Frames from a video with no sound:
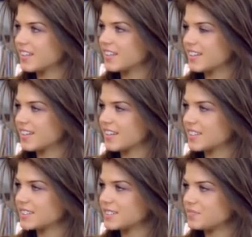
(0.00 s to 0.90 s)

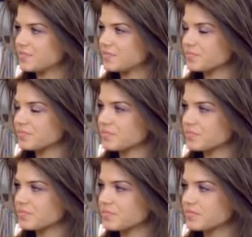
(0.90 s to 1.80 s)

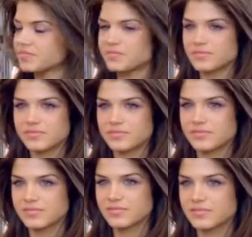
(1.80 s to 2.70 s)

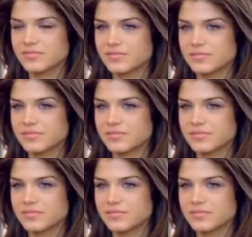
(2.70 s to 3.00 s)
[no speech]